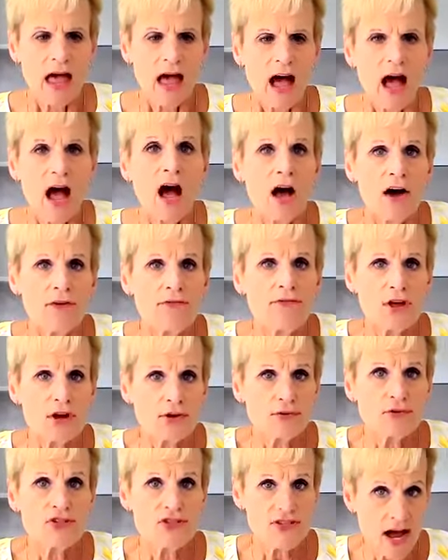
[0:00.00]
Of
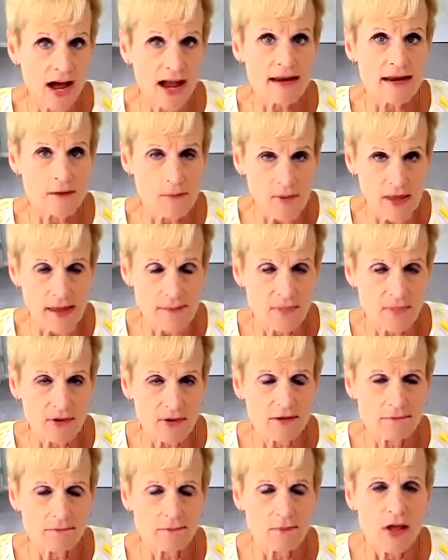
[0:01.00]
those 9
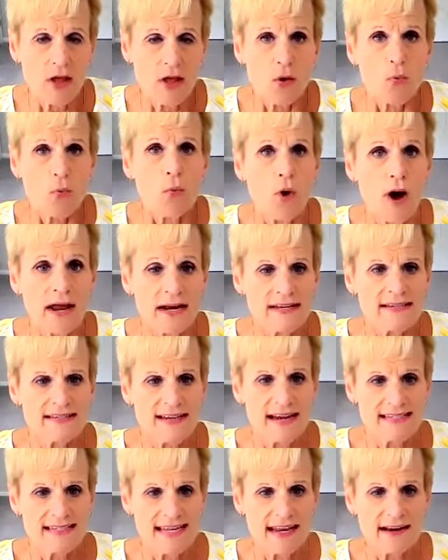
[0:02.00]
people, one is
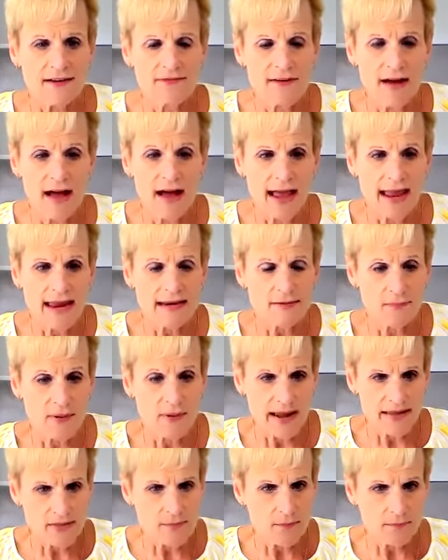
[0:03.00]
identified
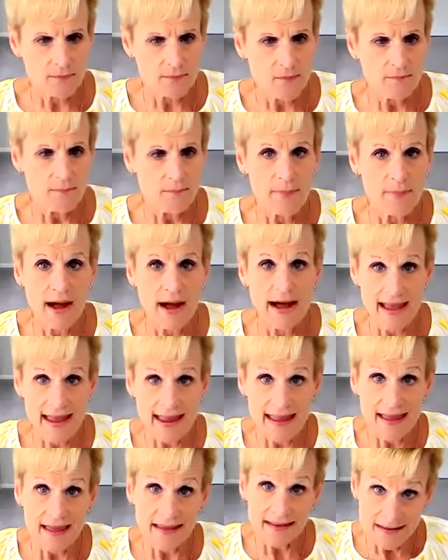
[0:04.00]
by
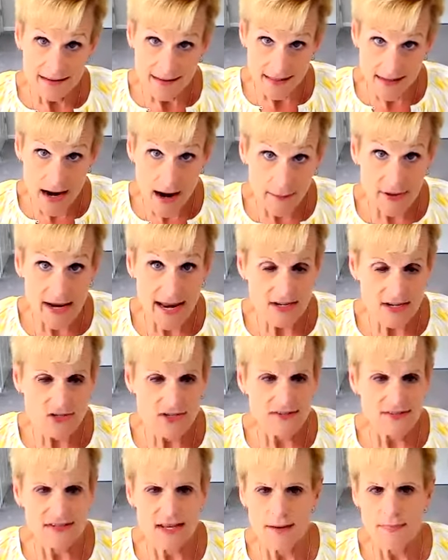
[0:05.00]
the
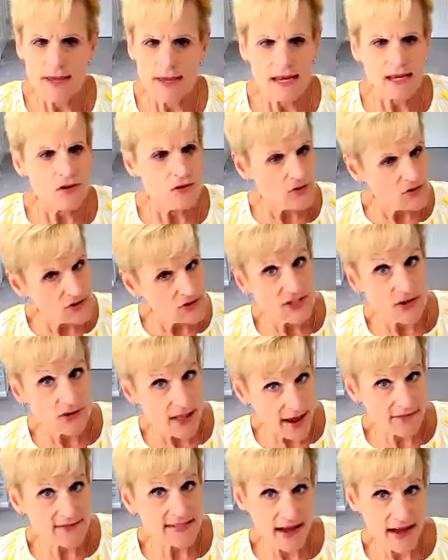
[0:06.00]
nominations committee. You still
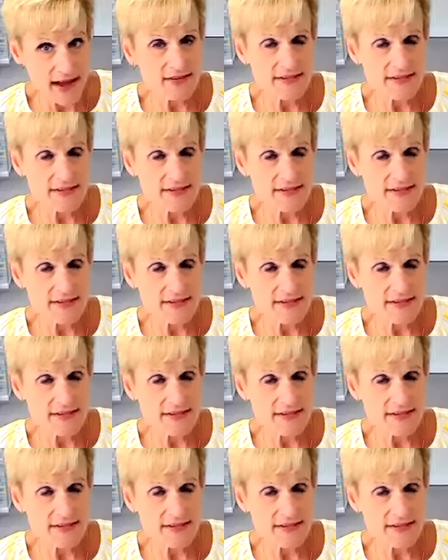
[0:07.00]
have to have a